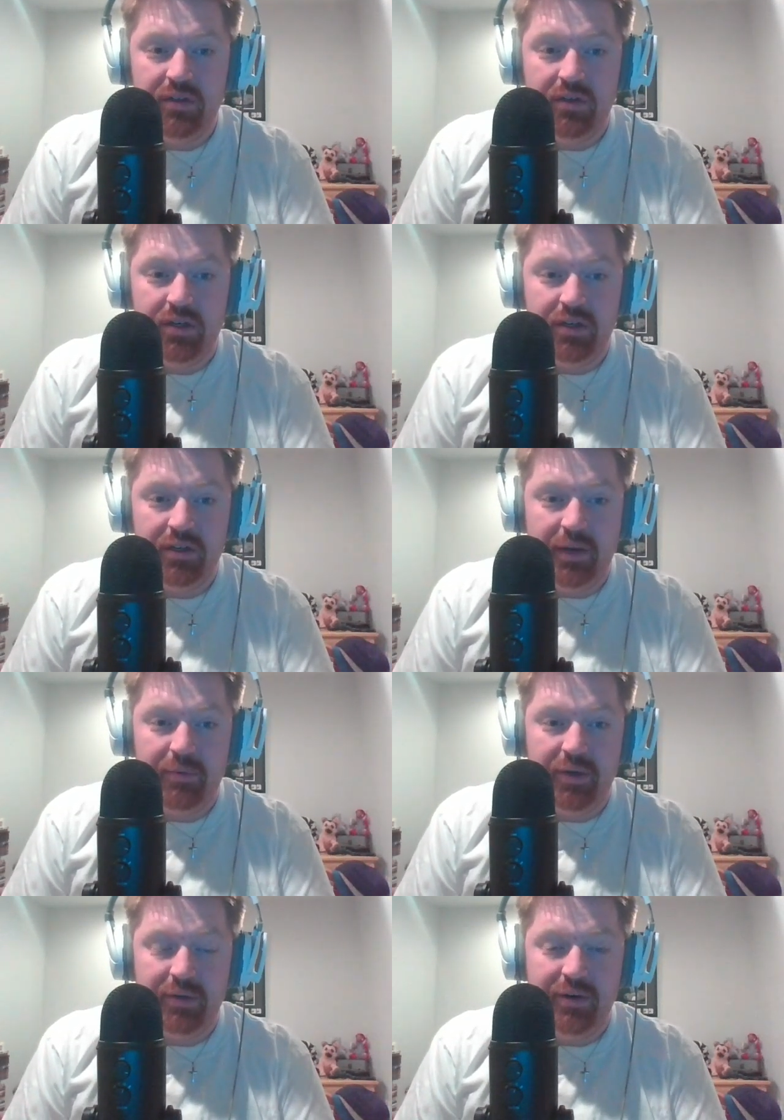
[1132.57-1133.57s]
or not
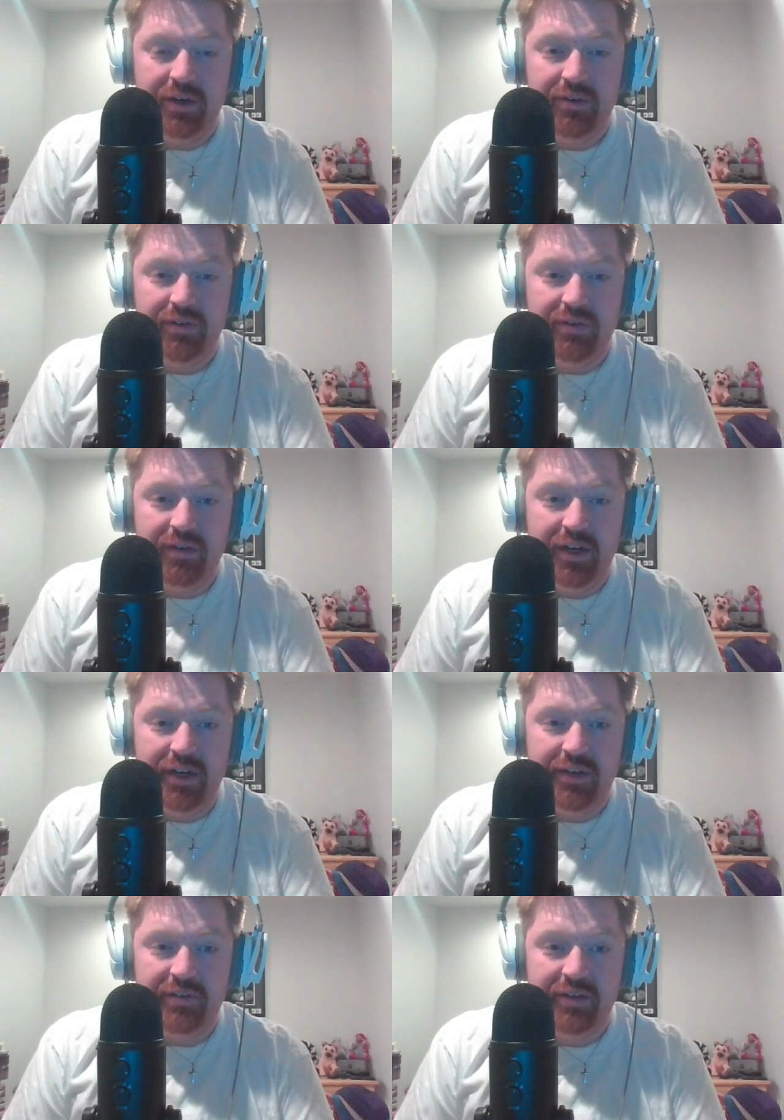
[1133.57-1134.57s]
playing well
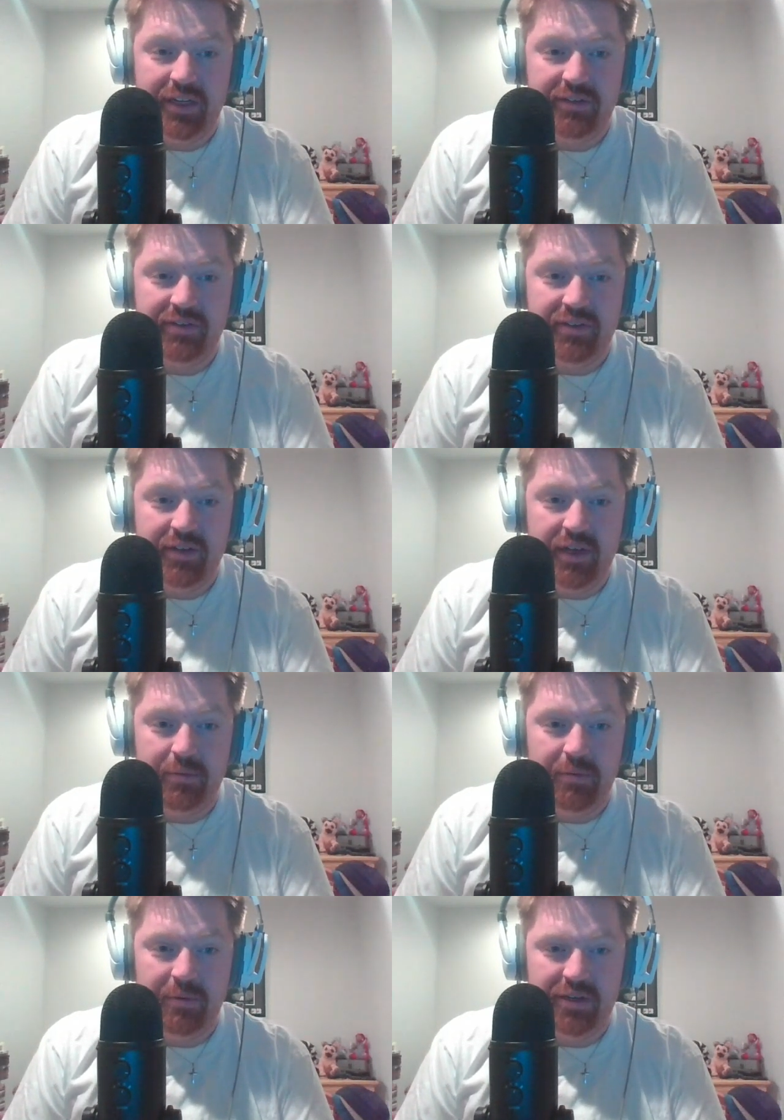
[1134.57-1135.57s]
against
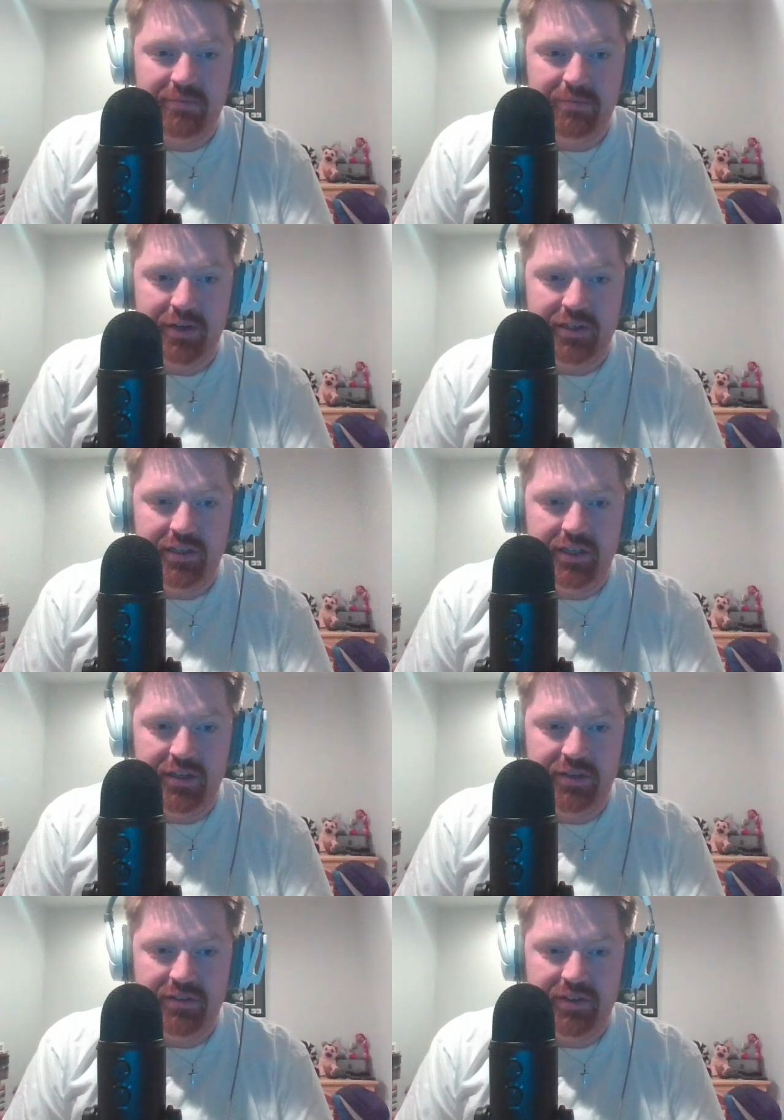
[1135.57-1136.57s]
Tampa Bay
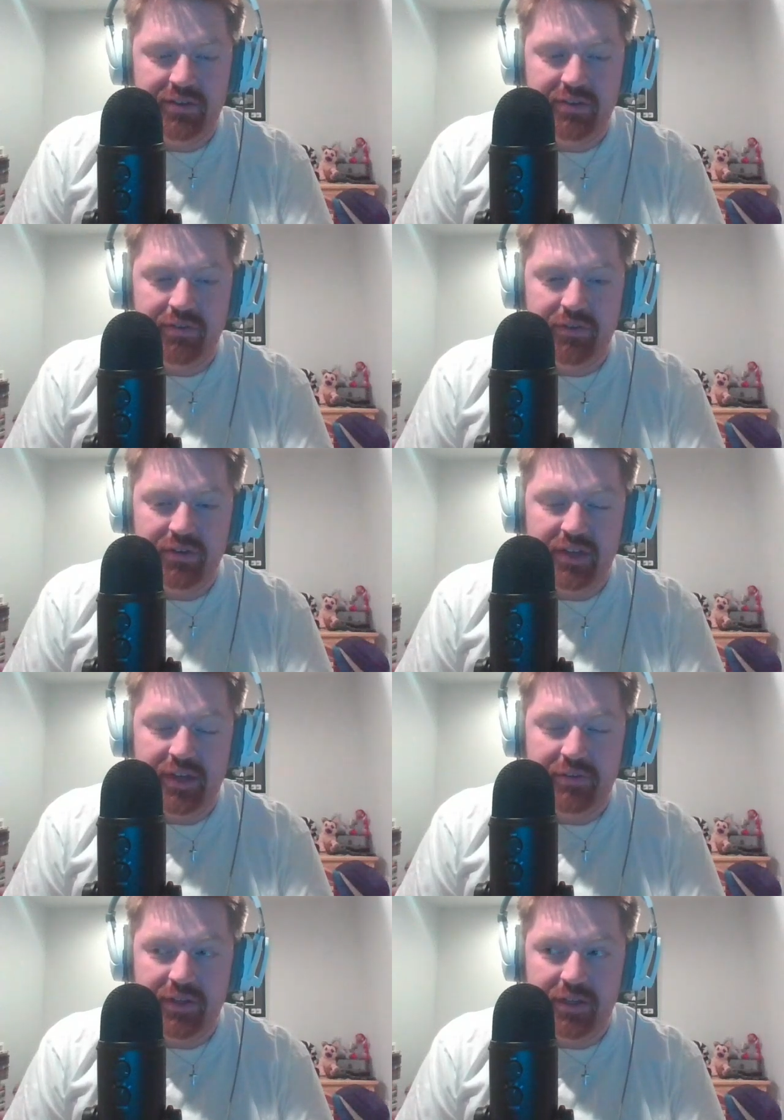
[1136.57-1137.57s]
Buccaneers in the first
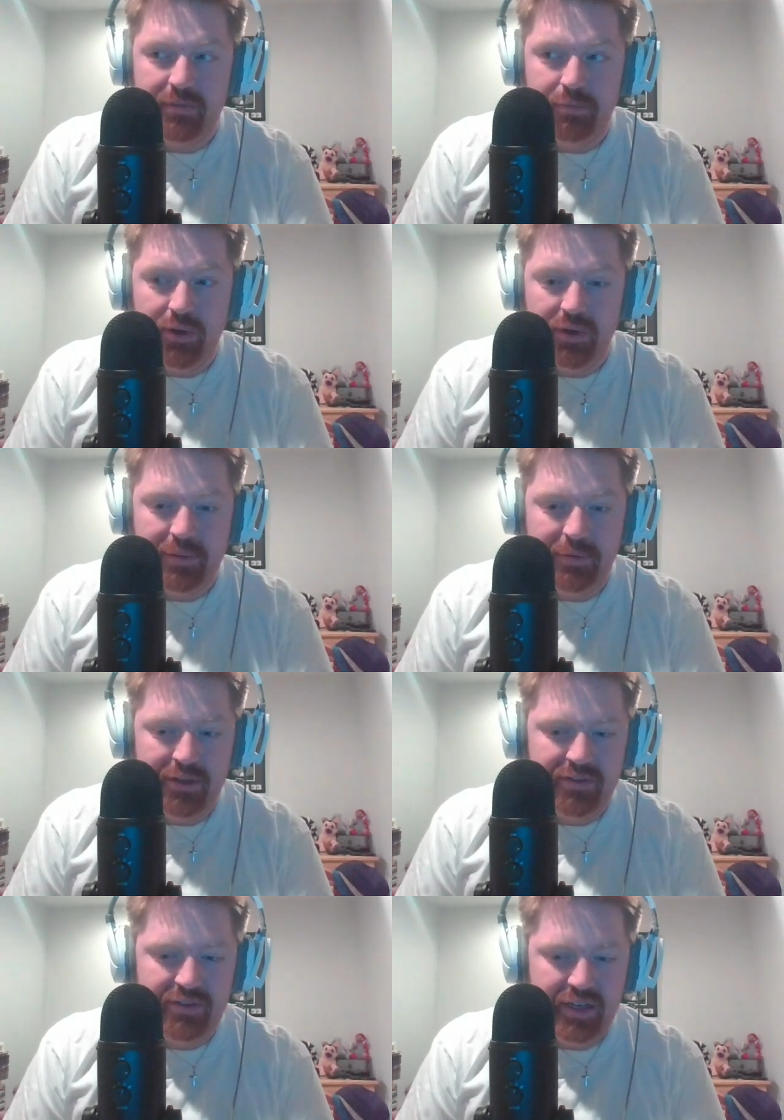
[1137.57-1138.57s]
half, and then blowing them out
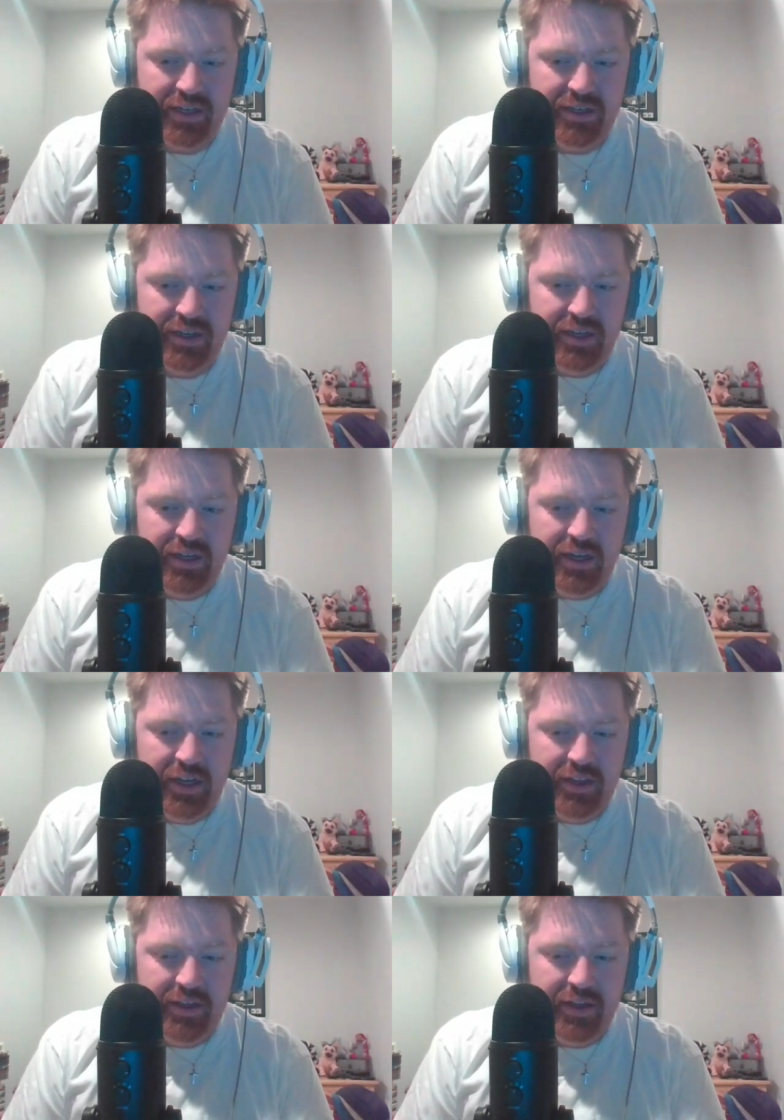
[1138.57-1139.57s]
in the second,
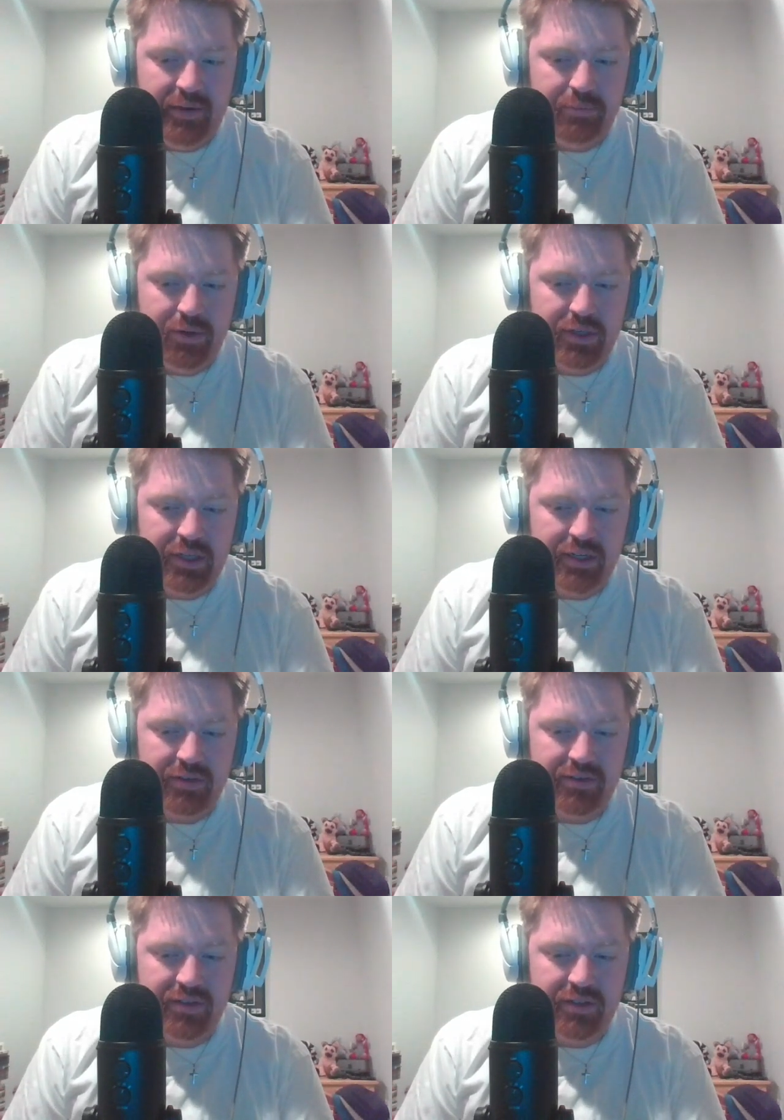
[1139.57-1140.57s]
and then blowing out
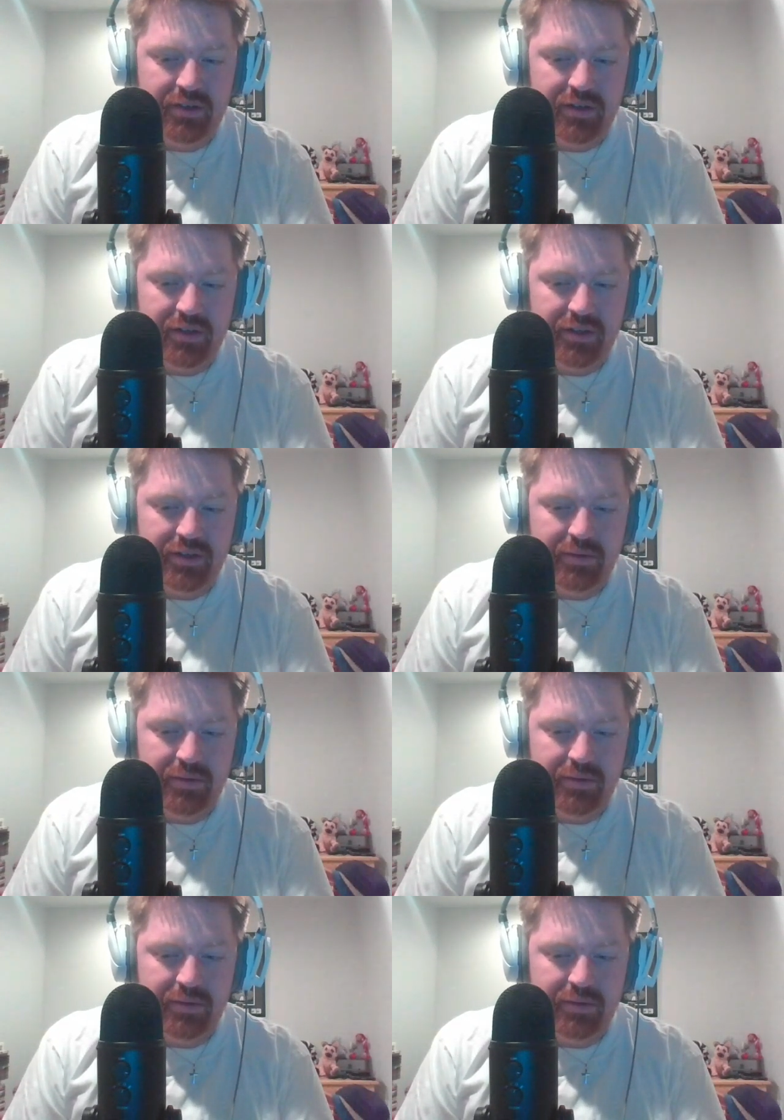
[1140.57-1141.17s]
the